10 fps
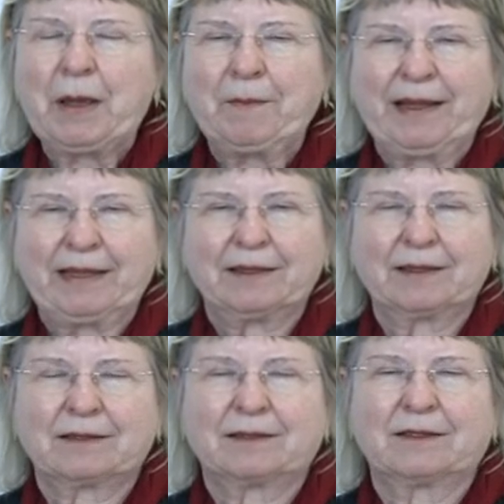
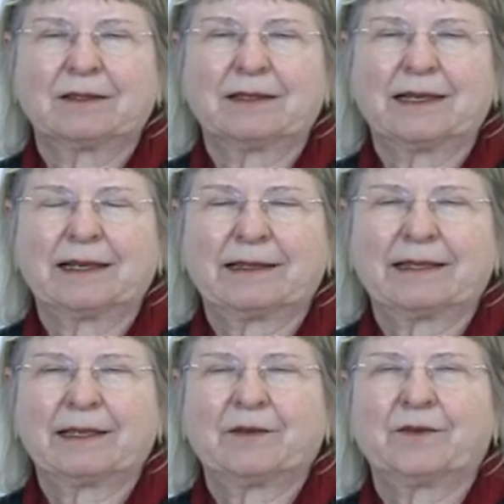but the
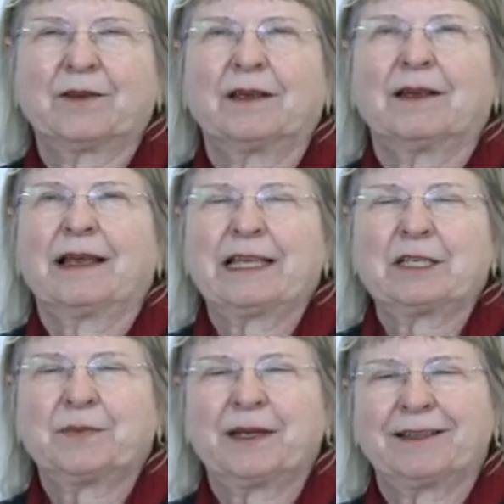negative
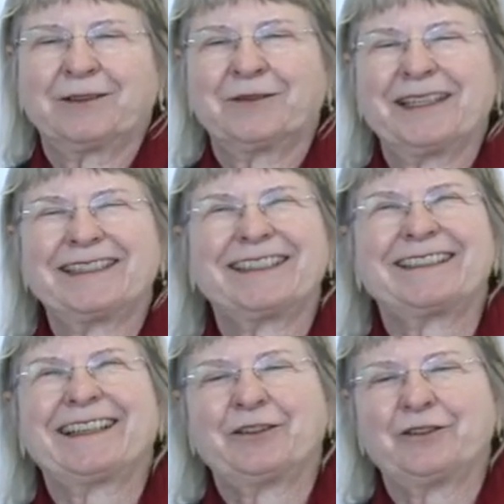aspect of this is
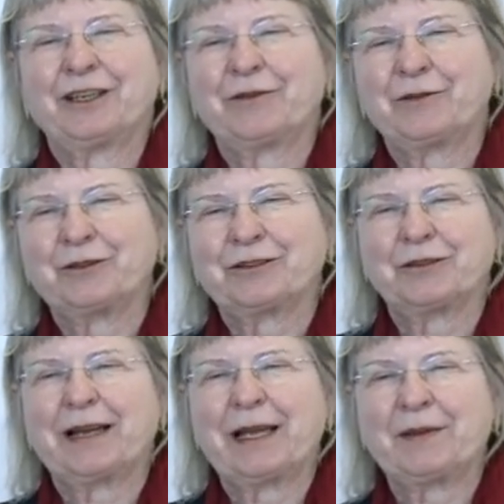that you have also
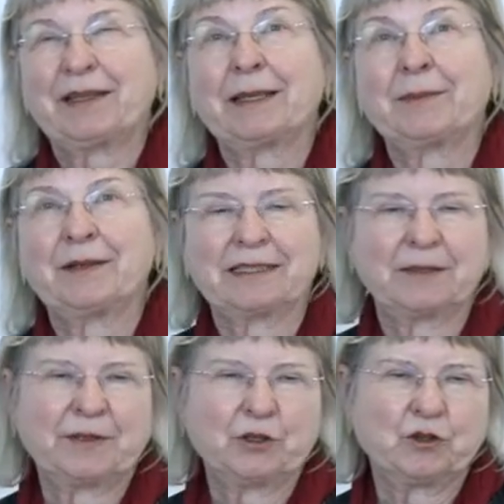high
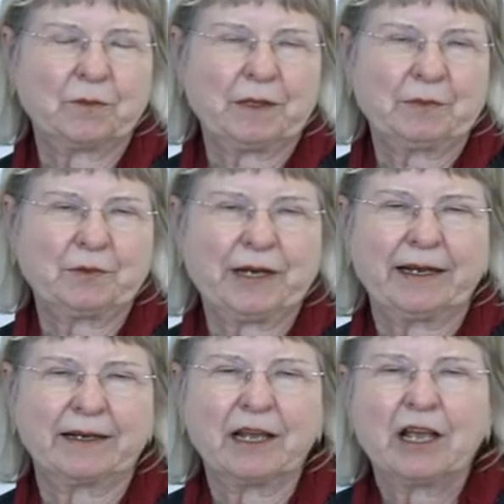metabolism in normal brain,